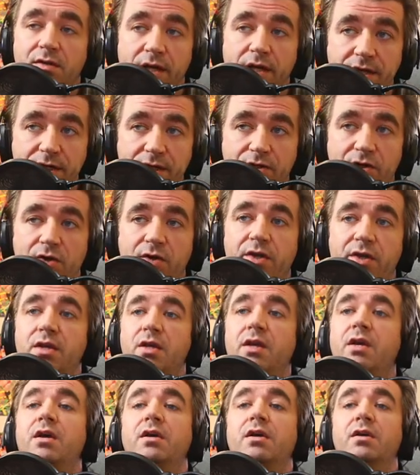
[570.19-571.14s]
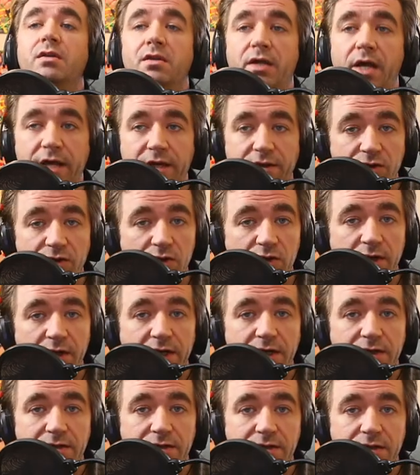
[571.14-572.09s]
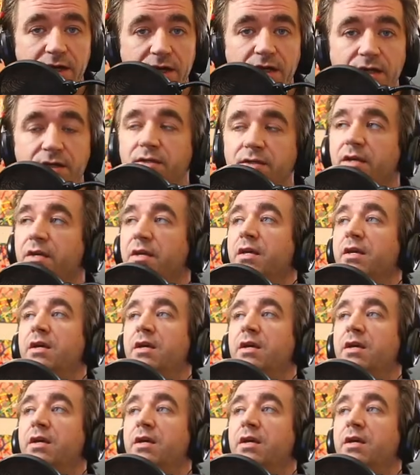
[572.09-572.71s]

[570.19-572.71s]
like Turkey, like the United States,